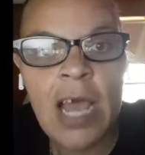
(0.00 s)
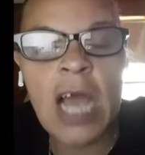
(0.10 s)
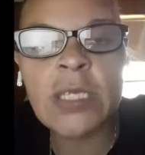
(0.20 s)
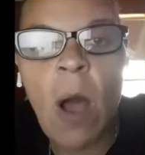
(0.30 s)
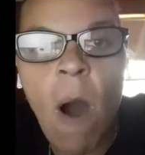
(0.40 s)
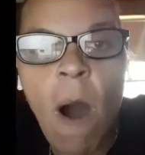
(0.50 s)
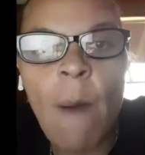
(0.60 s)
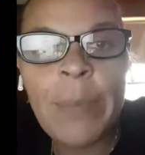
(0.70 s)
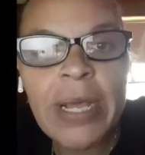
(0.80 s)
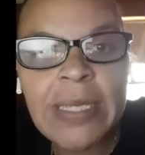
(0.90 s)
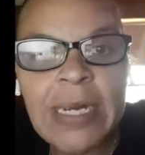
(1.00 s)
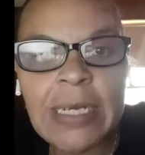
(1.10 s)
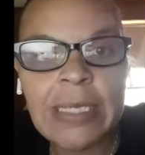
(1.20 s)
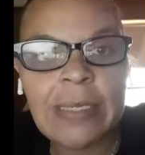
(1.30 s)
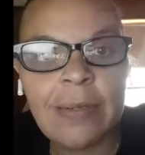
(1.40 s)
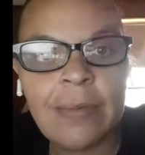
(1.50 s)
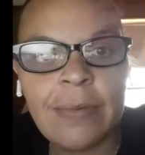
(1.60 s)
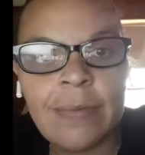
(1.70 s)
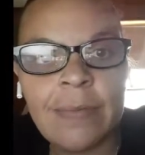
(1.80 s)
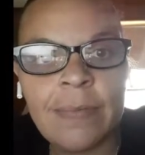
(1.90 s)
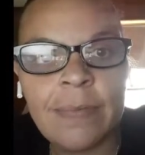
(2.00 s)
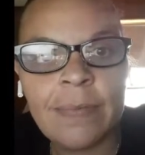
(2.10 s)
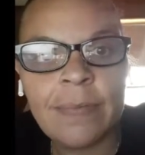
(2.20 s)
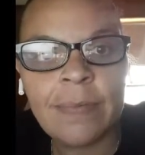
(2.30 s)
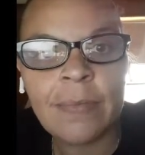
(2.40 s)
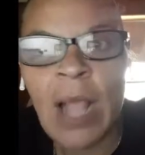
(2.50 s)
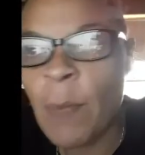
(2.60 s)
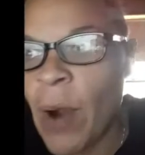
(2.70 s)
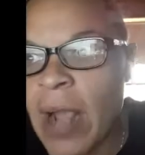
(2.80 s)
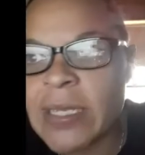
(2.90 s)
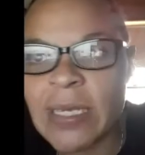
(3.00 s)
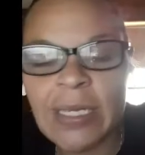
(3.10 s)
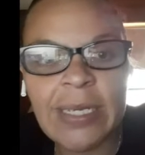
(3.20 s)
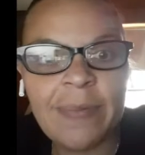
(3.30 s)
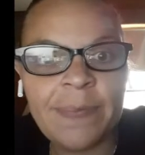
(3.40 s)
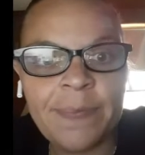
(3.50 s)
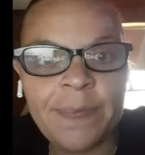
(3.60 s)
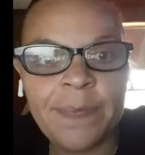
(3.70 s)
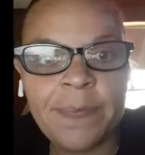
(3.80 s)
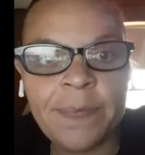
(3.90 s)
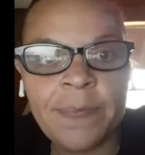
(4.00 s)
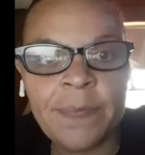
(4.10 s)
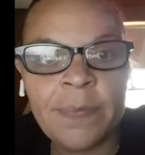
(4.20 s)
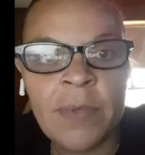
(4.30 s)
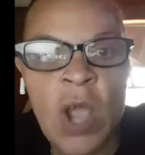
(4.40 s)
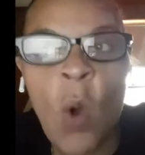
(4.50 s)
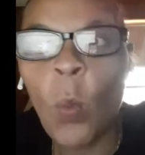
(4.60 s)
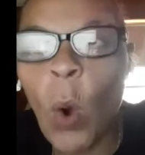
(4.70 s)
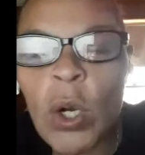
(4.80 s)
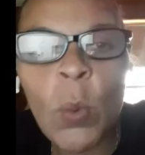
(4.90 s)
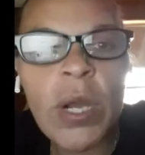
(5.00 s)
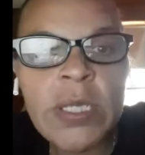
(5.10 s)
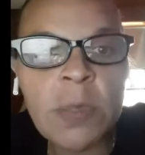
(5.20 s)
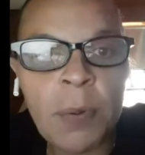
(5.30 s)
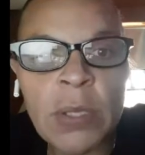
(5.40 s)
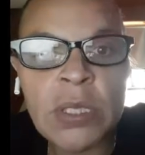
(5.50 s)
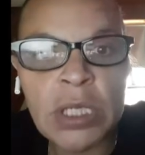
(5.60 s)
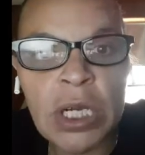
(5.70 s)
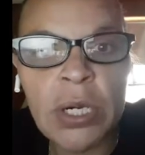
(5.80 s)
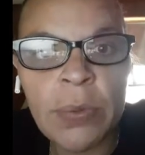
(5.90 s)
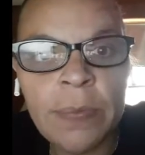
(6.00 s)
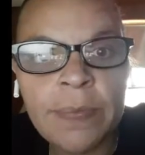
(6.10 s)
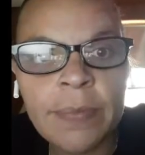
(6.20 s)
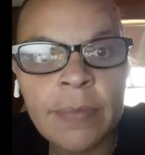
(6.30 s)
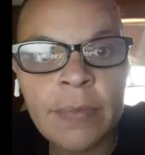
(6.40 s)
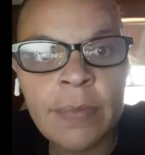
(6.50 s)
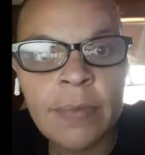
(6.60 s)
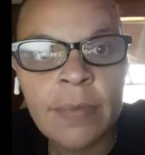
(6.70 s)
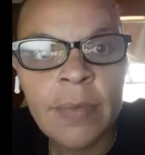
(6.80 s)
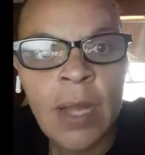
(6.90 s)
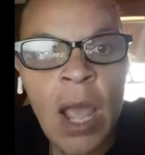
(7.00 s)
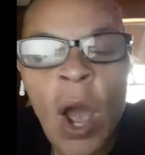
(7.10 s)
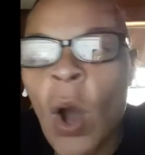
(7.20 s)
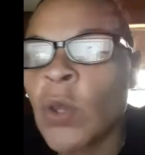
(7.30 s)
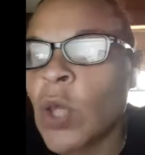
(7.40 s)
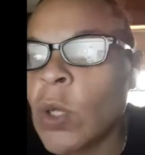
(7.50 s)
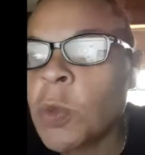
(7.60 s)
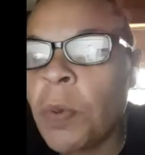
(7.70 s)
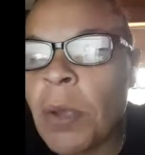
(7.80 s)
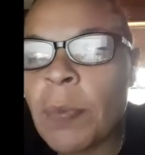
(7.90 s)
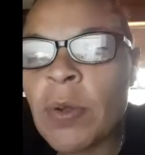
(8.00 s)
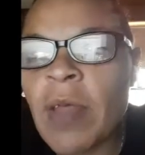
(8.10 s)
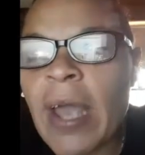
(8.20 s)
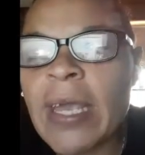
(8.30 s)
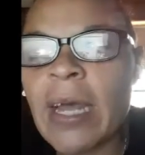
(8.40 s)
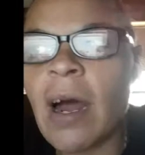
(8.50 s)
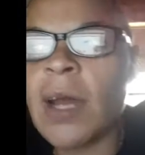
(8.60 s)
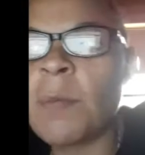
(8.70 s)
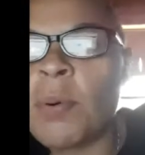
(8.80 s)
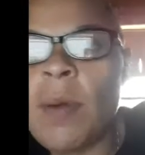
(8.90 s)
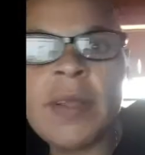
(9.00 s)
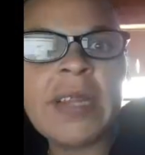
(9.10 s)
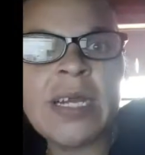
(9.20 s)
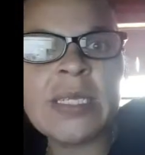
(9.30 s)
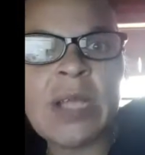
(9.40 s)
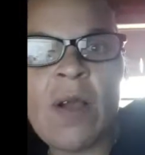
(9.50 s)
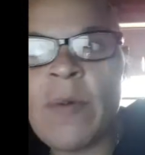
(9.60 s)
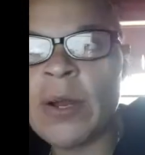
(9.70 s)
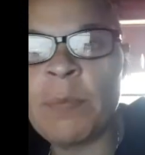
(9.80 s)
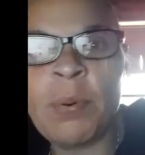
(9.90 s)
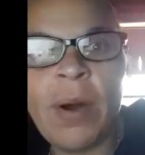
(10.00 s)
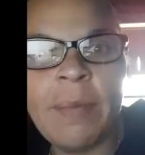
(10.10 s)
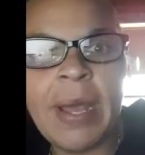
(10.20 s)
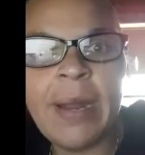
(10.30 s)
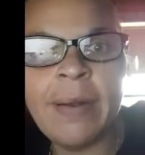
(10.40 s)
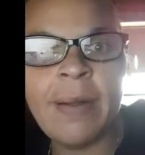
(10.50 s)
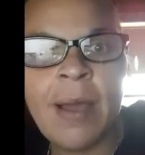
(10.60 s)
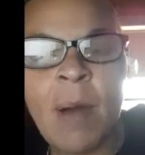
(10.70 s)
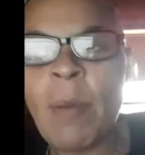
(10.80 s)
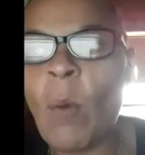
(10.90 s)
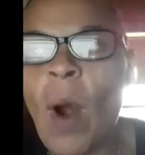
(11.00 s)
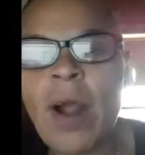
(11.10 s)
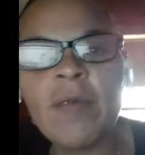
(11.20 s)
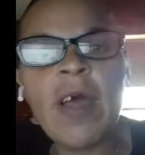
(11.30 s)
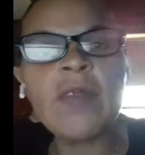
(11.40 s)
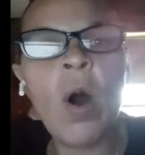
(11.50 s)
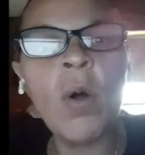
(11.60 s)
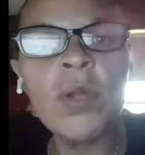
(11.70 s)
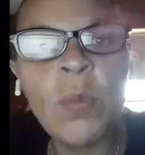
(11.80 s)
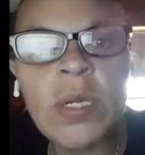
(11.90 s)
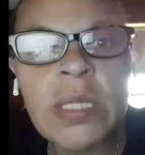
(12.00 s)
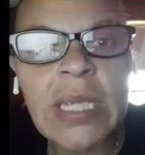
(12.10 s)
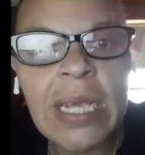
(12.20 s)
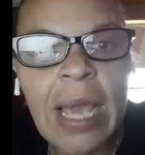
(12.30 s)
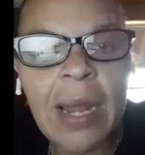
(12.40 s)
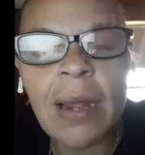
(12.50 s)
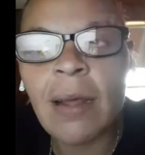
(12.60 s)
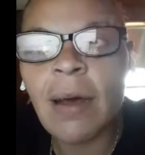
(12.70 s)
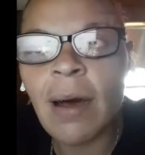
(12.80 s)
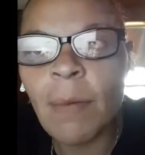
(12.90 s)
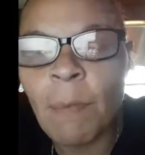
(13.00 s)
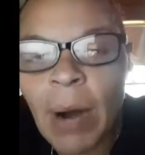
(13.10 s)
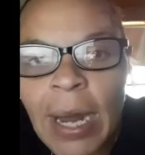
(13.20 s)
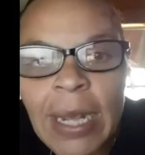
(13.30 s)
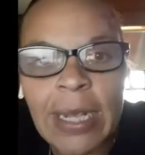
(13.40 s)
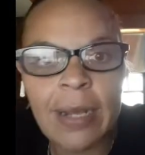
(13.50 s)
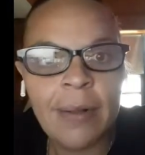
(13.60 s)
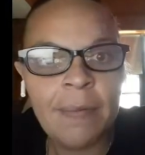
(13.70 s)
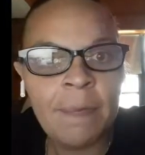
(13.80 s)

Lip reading: It's all business, practically. What are we supposed to do? Those people that get unemployment, they deserve unemployment. But why are they the only ones to get money?